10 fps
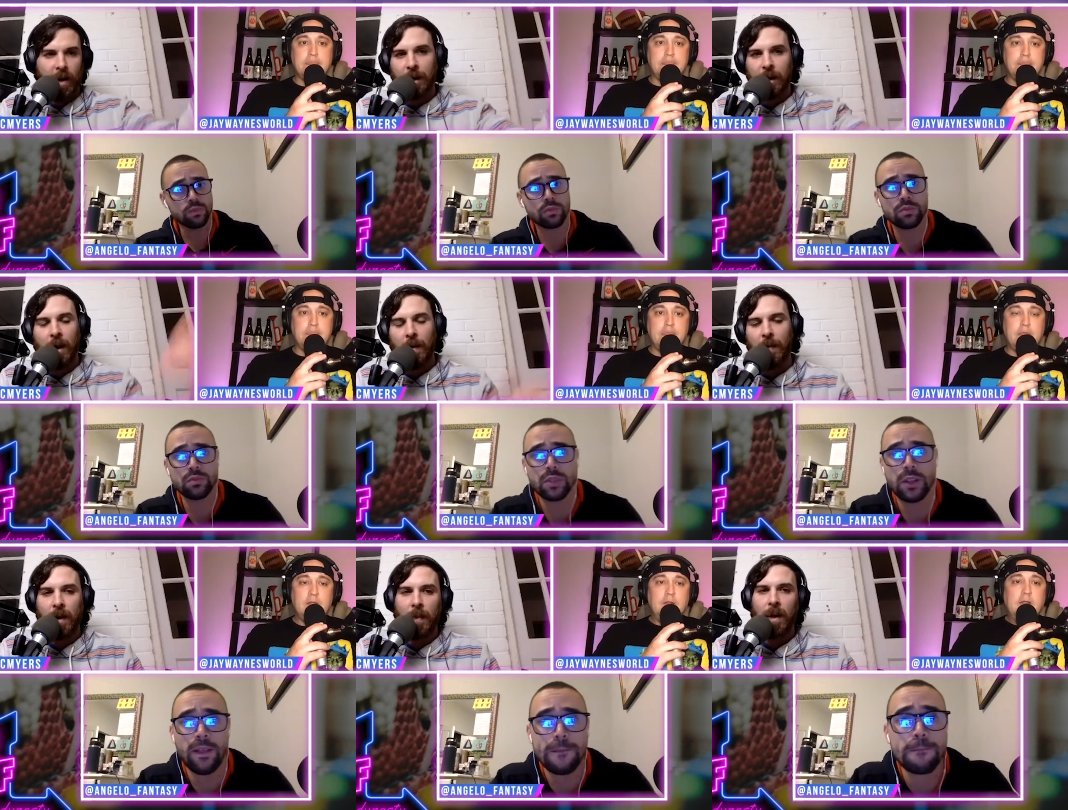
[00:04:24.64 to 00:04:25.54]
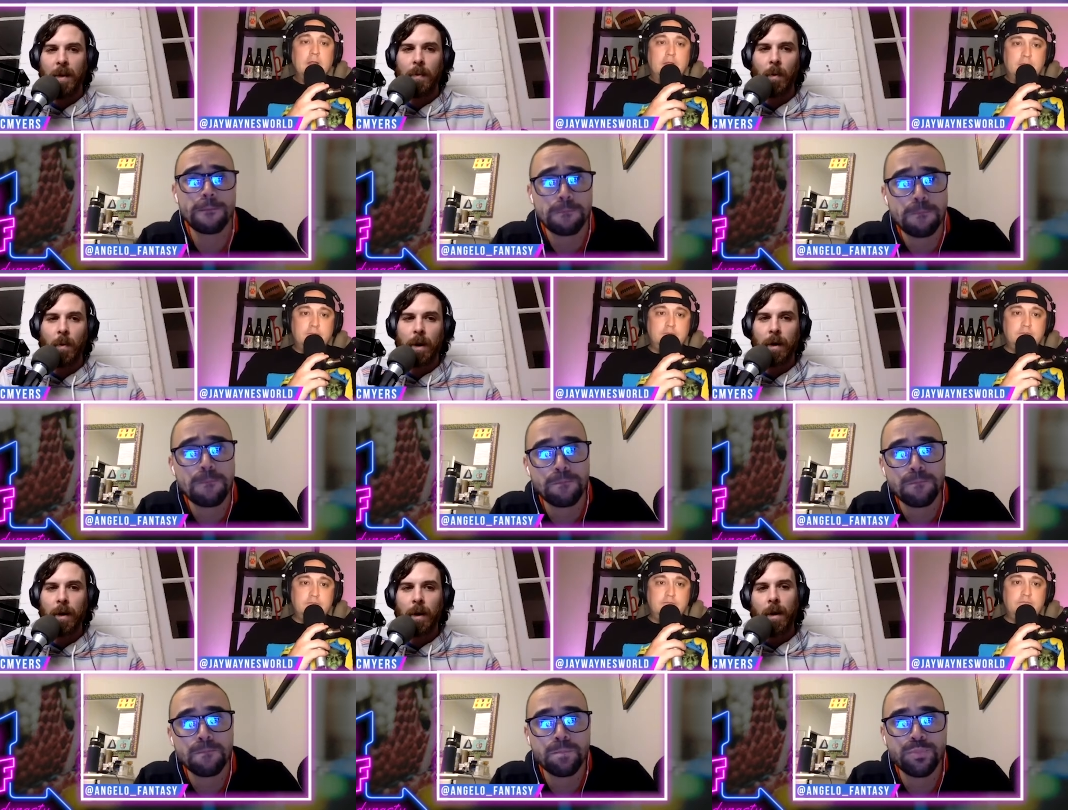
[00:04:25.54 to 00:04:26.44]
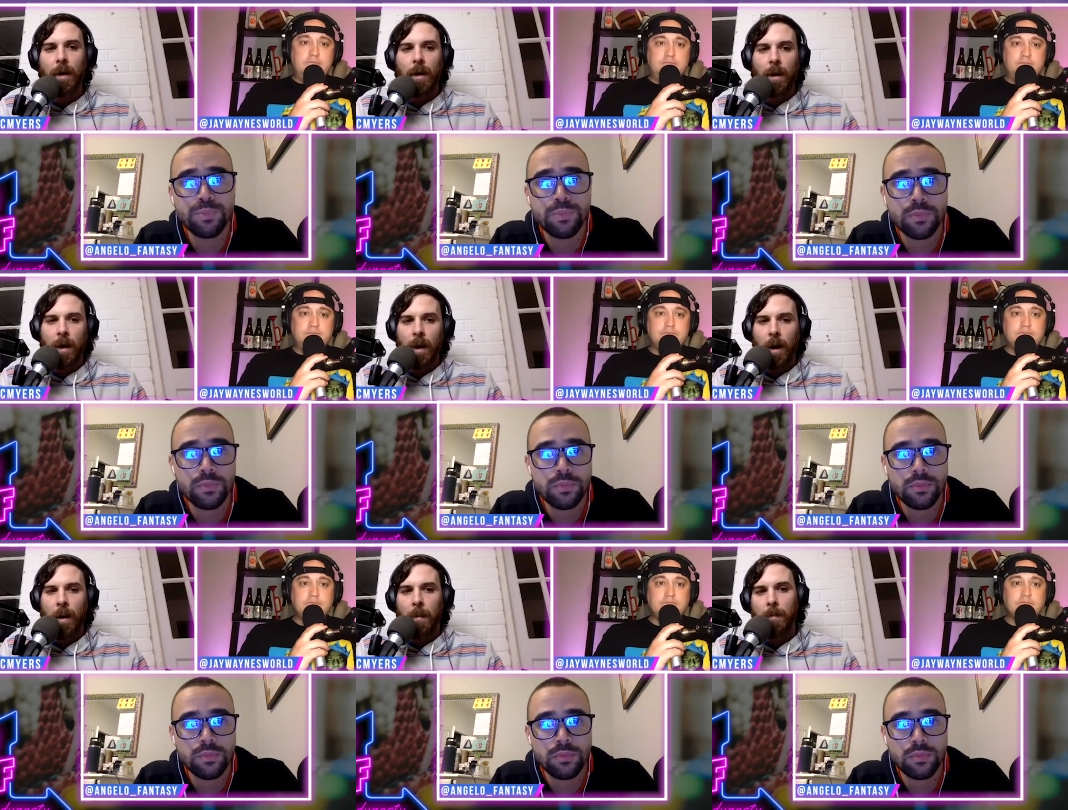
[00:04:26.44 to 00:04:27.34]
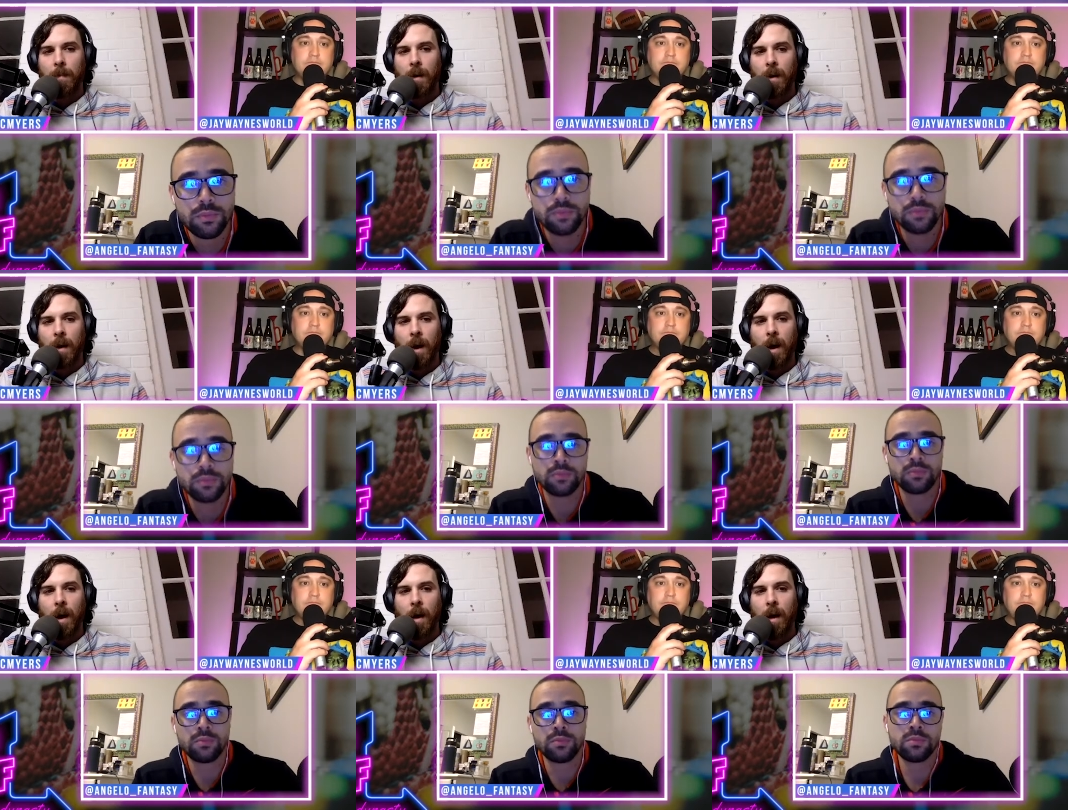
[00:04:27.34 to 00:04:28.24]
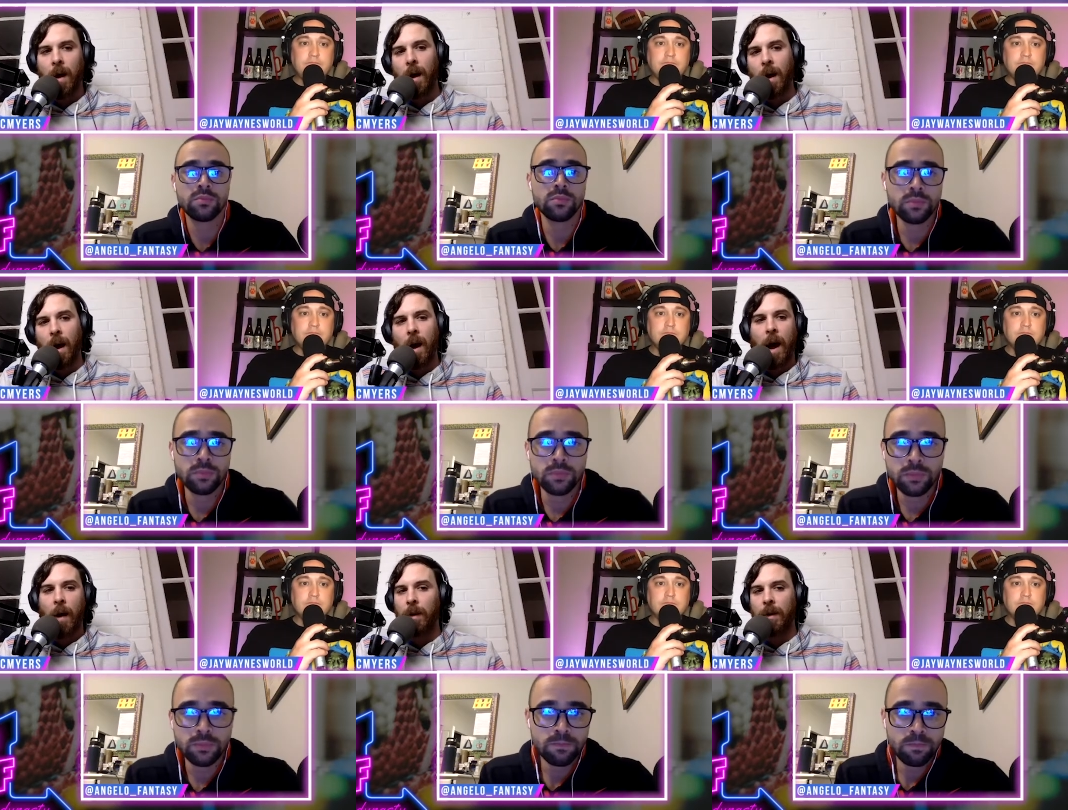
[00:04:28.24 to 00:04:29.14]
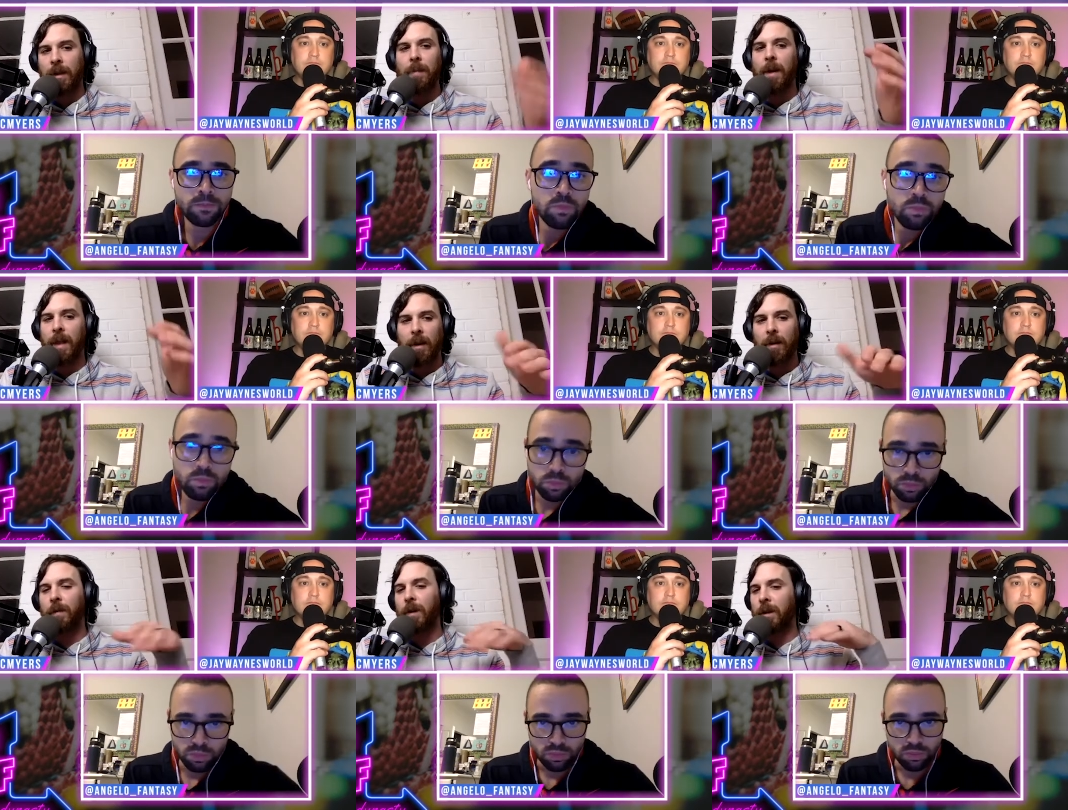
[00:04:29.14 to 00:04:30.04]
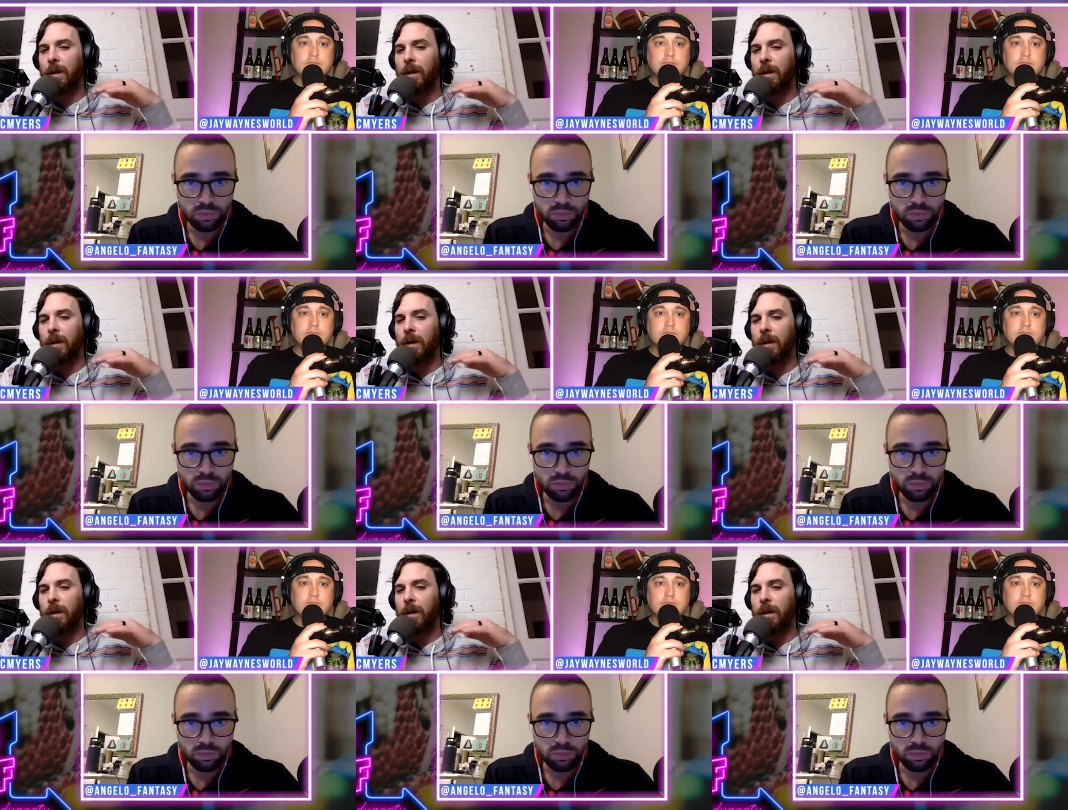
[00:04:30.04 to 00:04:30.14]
Speaker 1: Najee up at up at number one. Um, I, it seemed like they could have